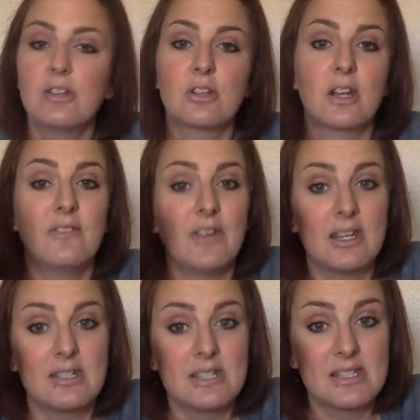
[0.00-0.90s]
try to fit
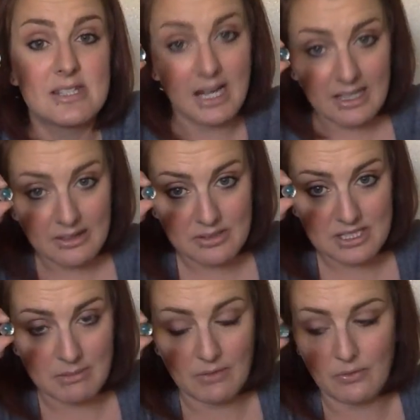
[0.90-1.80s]
it into this tiny little
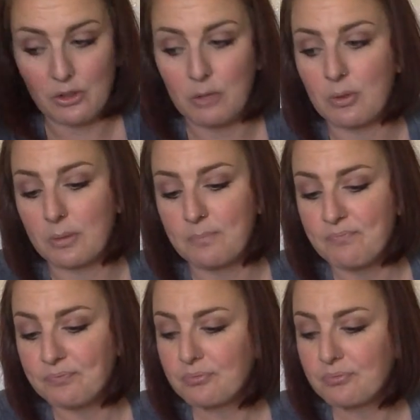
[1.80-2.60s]
stomach for a newborn.